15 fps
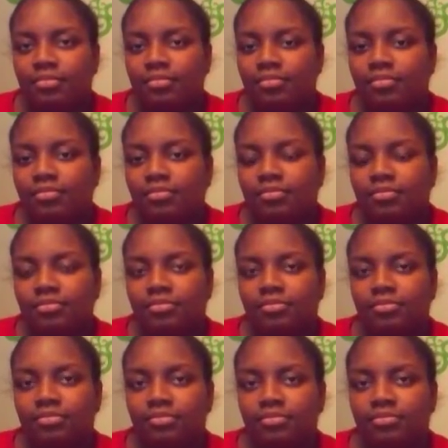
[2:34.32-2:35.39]

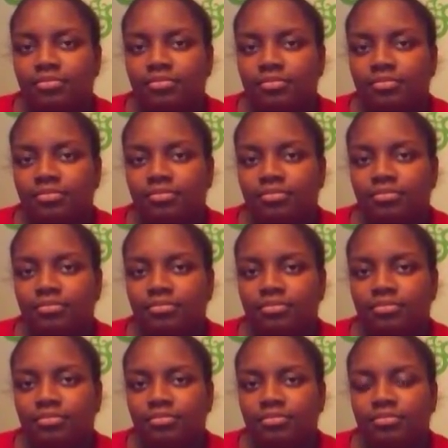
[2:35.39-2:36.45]

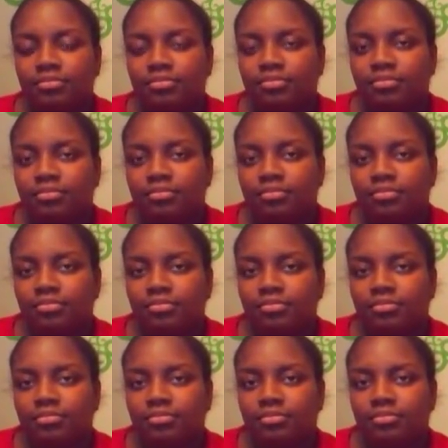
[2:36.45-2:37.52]

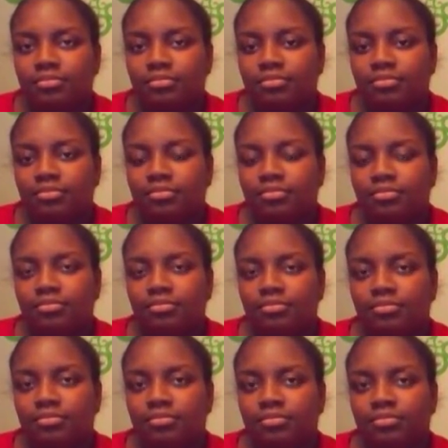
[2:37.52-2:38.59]

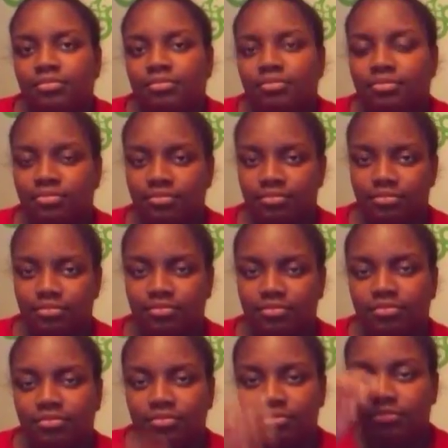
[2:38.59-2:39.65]

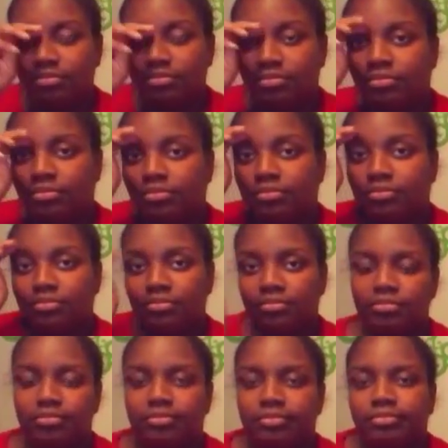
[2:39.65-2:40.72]

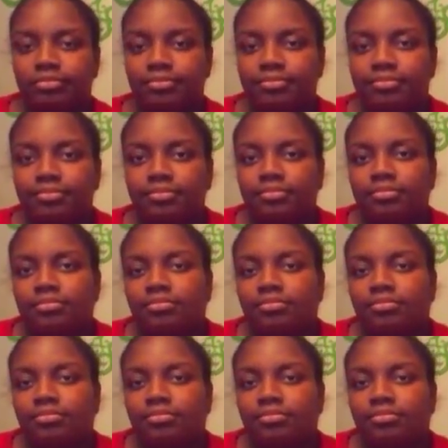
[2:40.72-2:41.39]
No words are spoken by the person on screen.